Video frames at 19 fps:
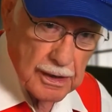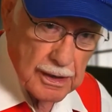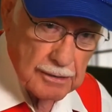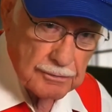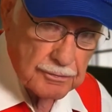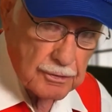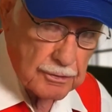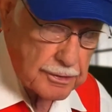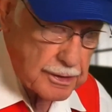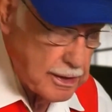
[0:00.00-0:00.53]

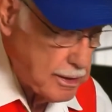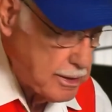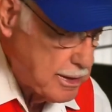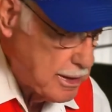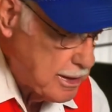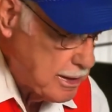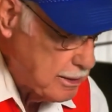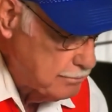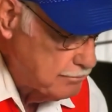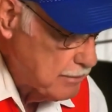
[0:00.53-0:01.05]
after
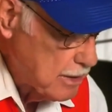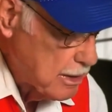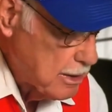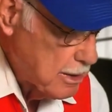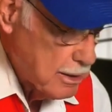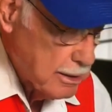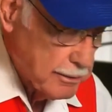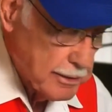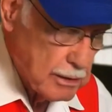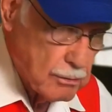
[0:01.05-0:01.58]
D-Day.
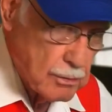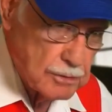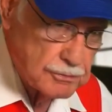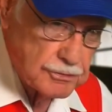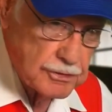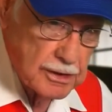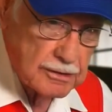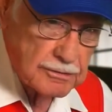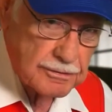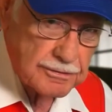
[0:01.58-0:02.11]
There were
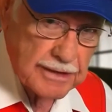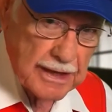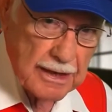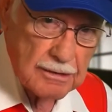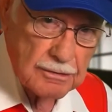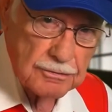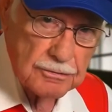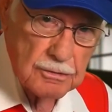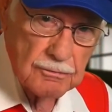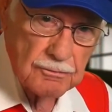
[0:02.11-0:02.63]

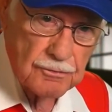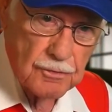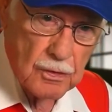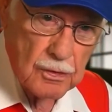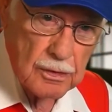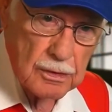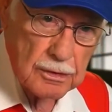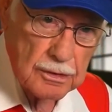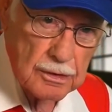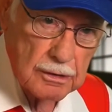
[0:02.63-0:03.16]

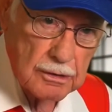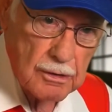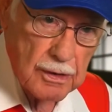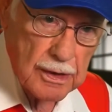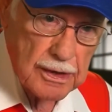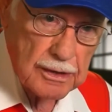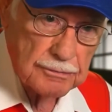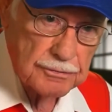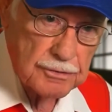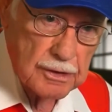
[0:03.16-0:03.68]
6,400
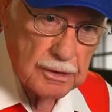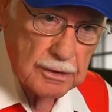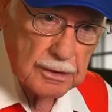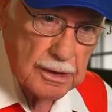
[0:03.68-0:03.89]
graves in